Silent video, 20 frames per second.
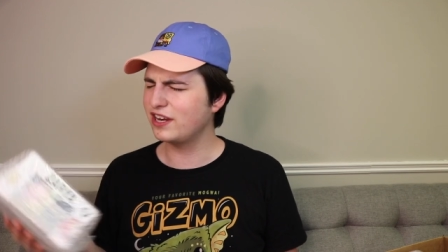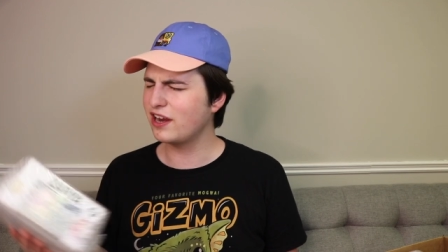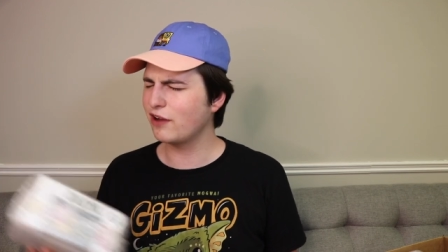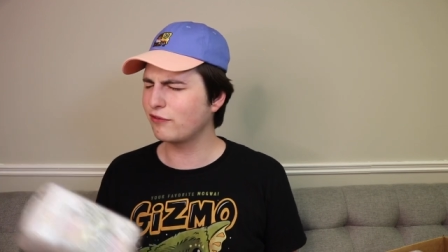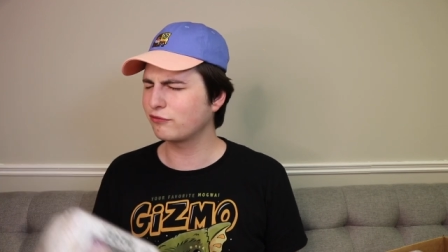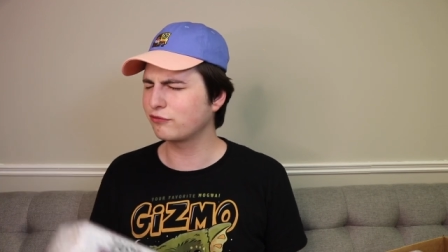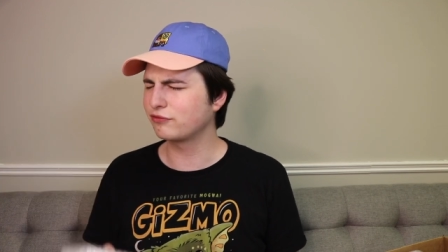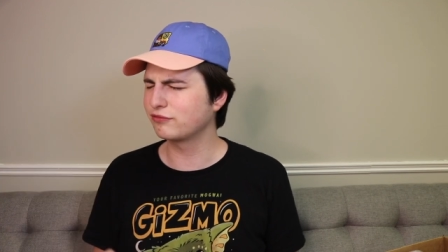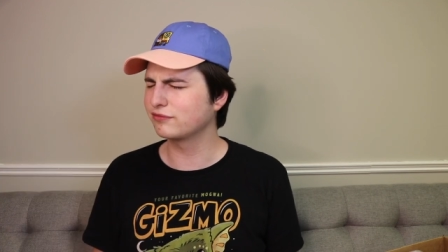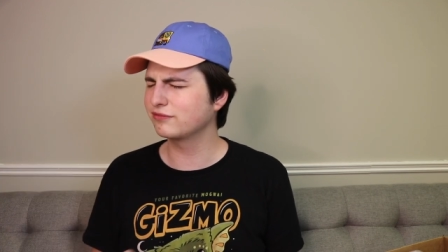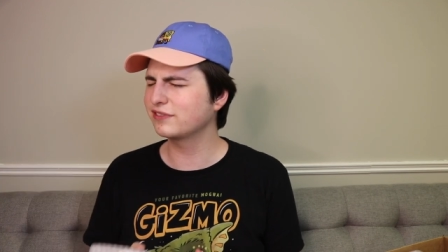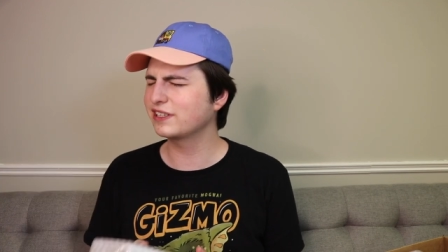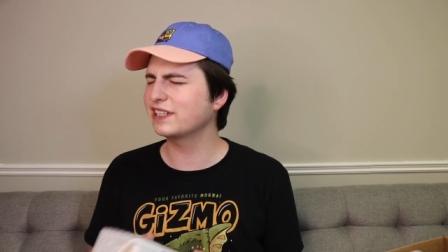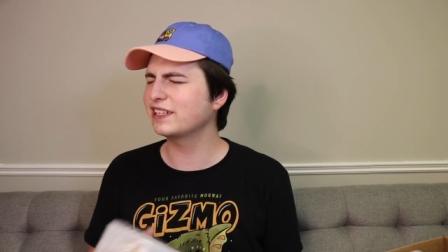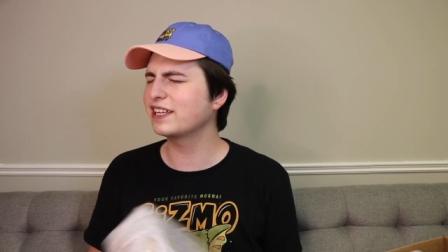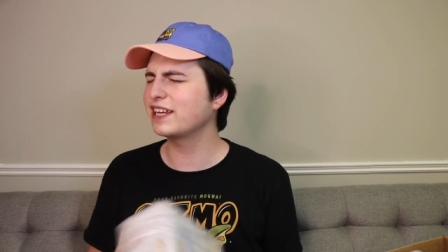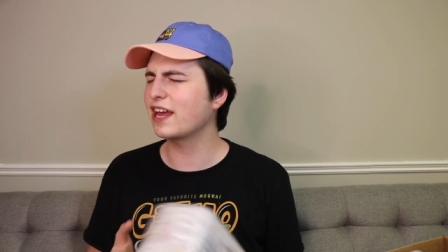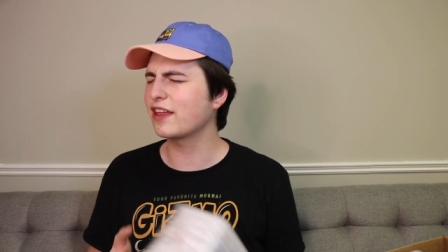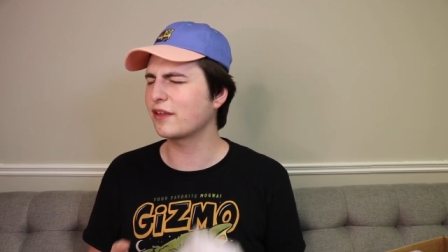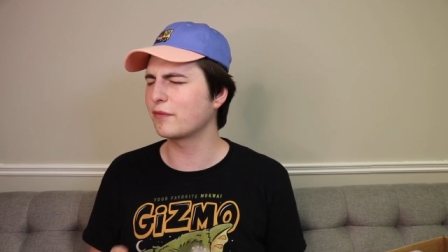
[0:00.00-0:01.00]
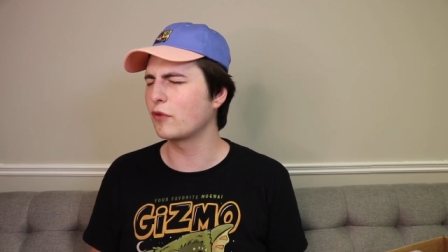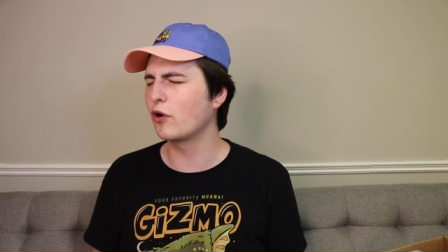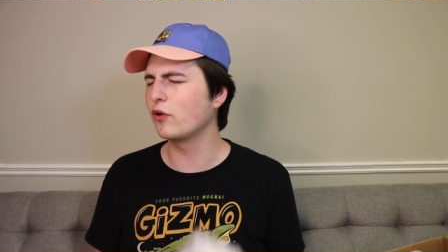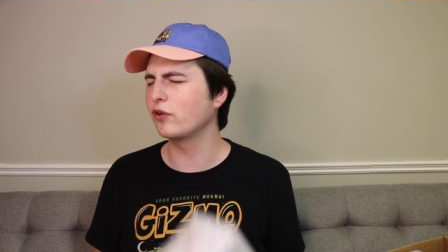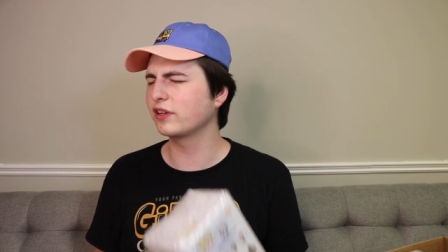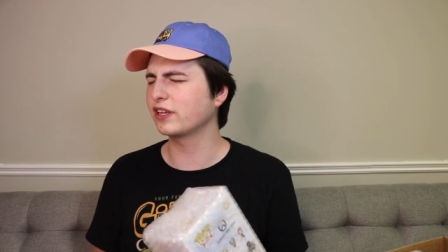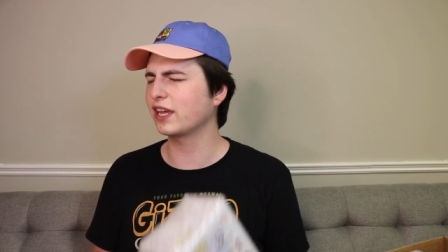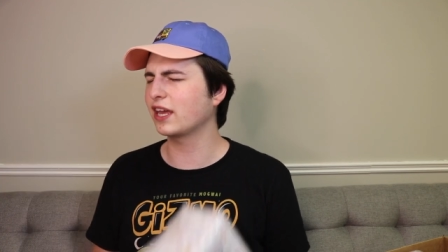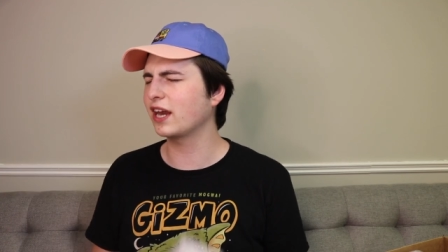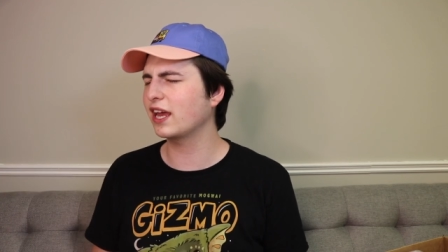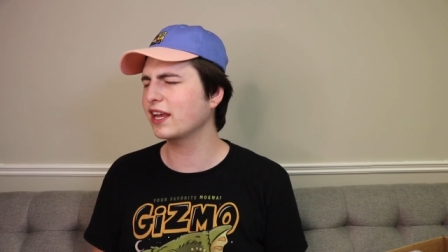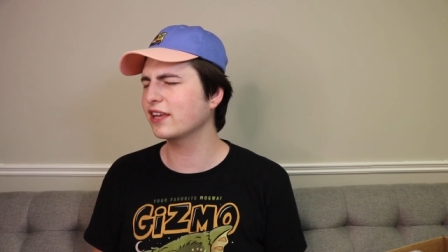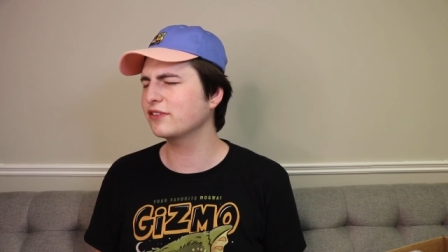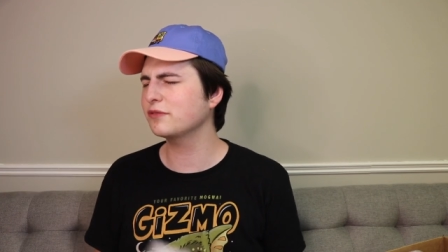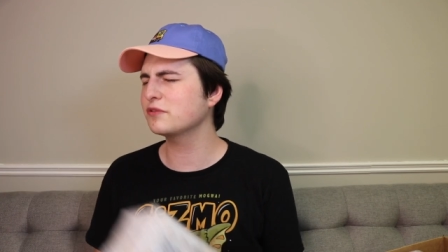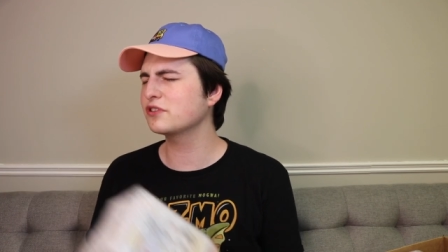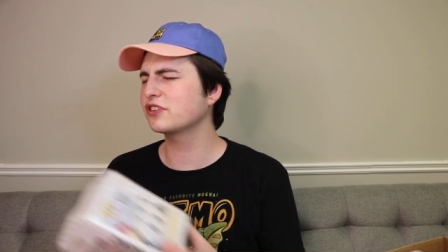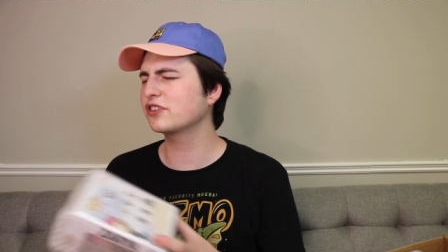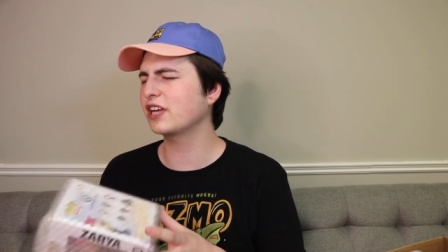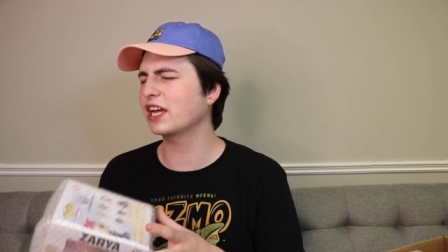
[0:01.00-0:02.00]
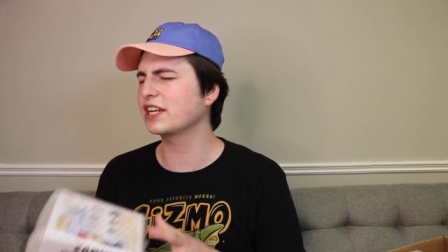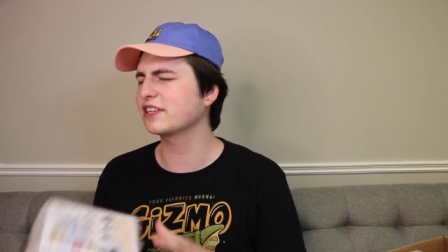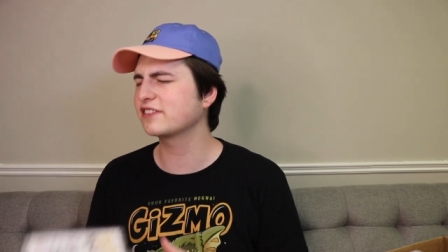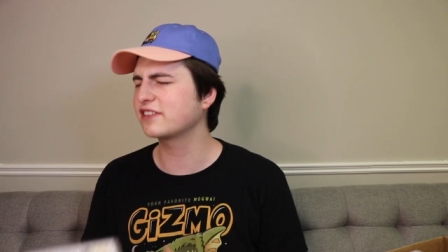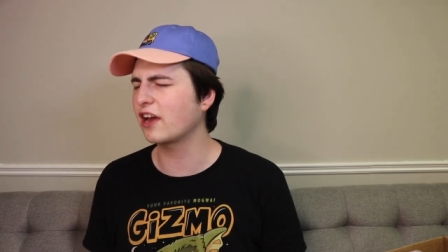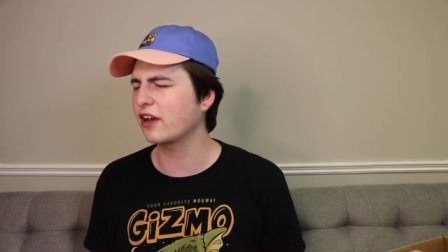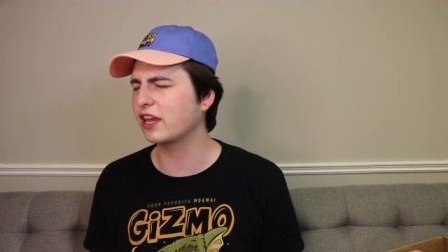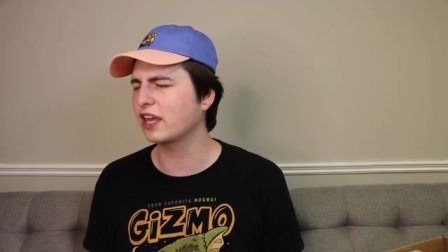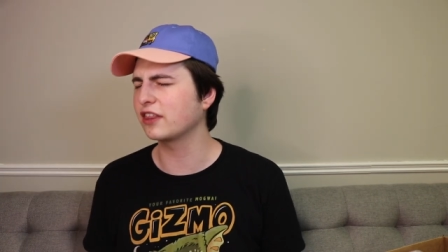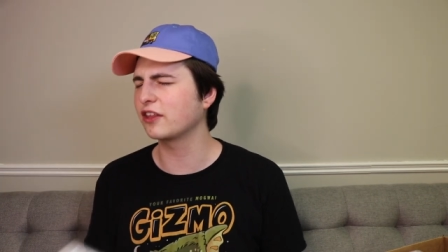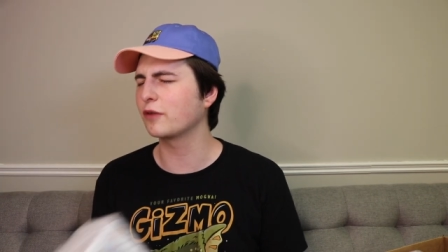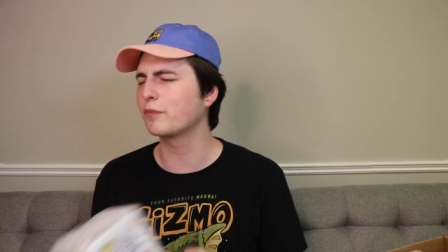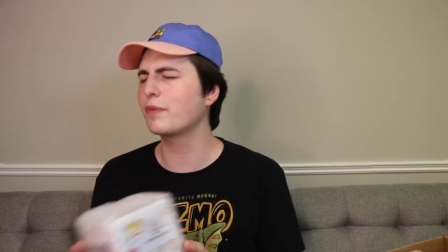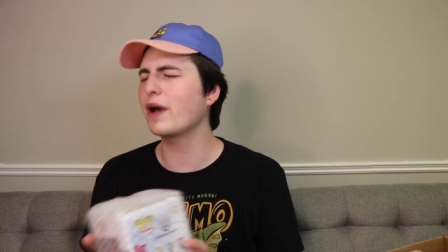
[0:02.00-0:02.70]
Not really now that I'm holding it. I guess it was just kind of stuck in there.